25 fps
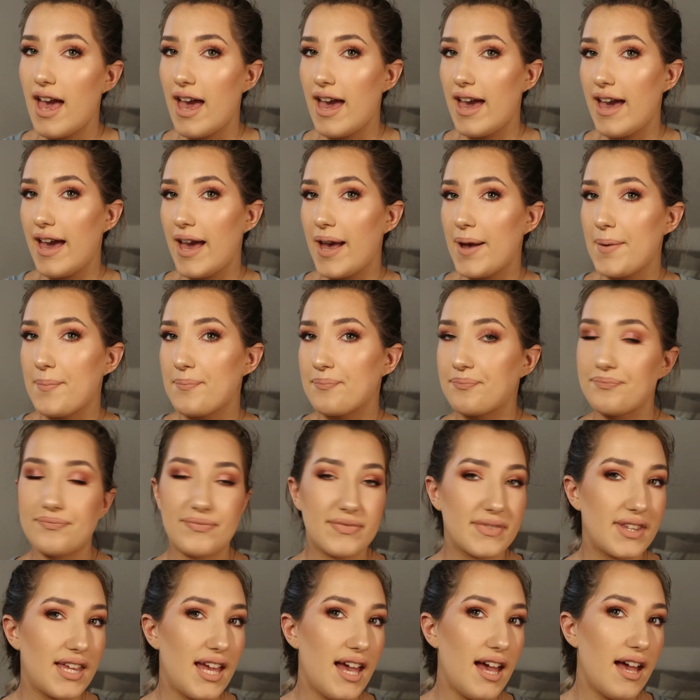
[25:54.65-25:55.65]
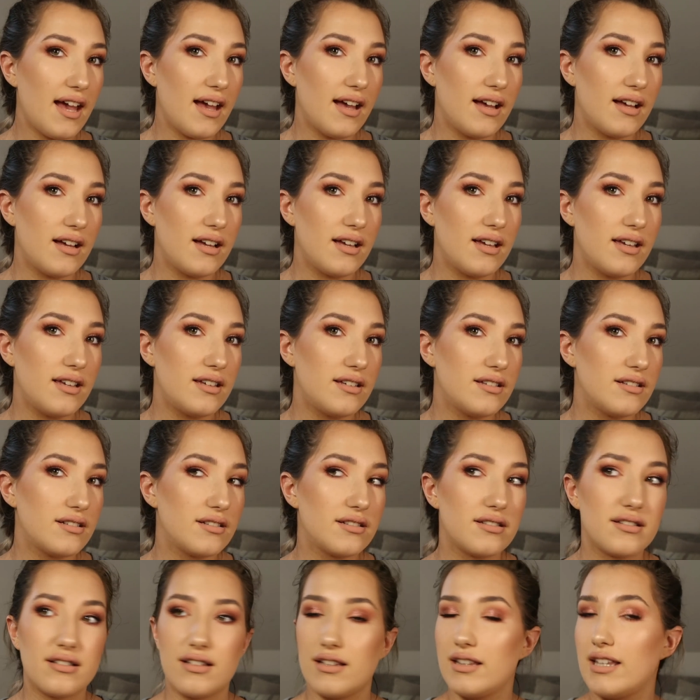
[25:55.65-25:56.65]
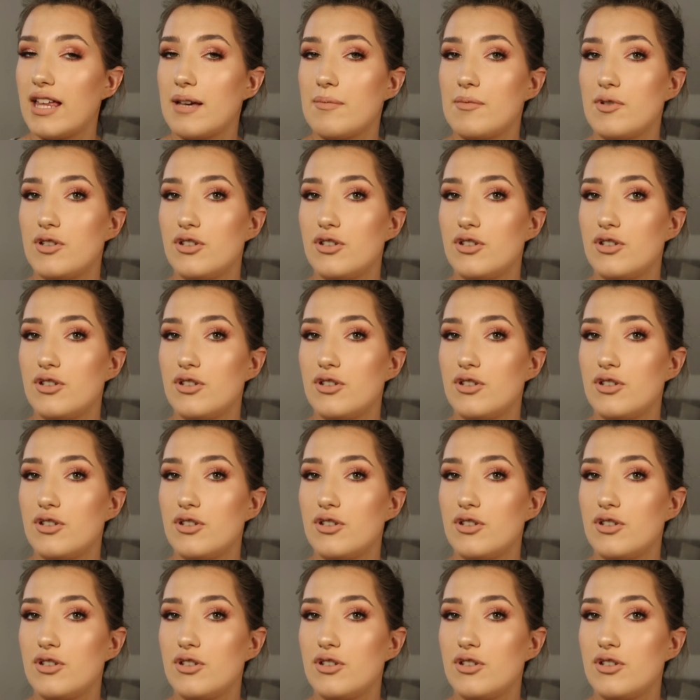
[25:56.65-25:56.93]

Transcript: Yeah, let